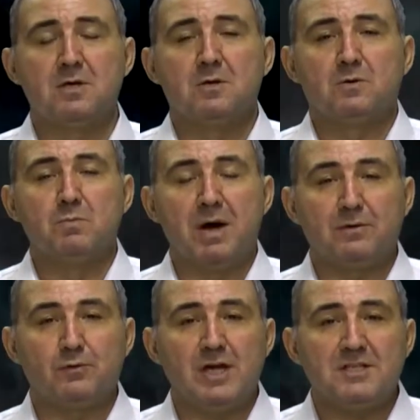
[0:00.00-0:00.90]

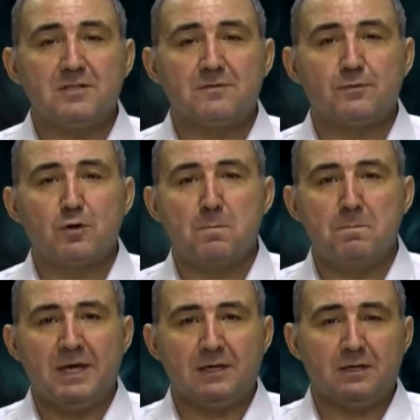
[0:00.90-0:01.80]
migrated from
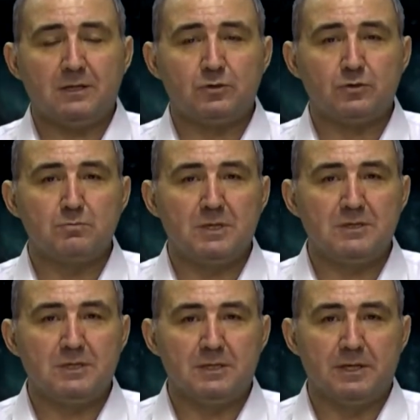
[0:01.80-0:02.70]
Mecca to
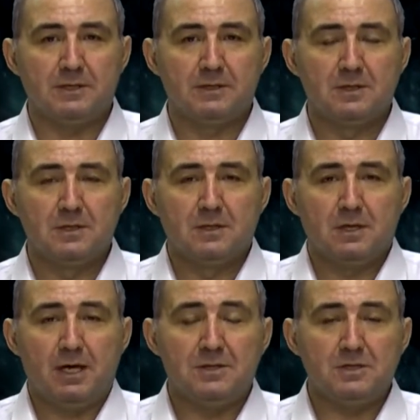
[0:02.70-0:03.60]
Medina,
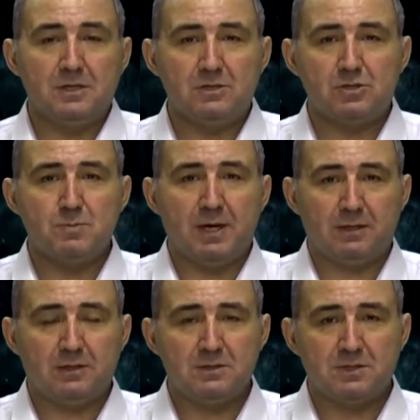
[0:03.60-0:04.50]
and each
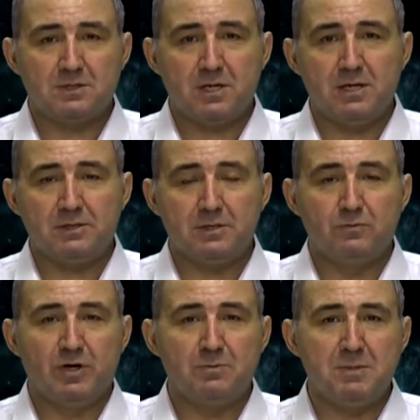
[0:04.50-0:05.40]
Meccan stayed in
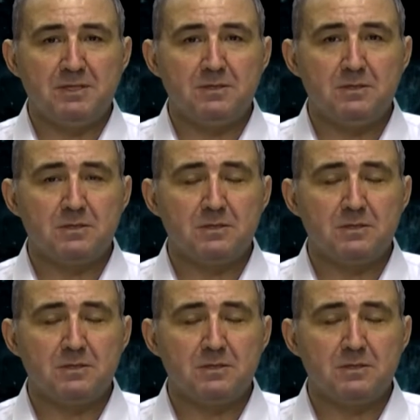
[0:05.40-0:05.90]
one Medinan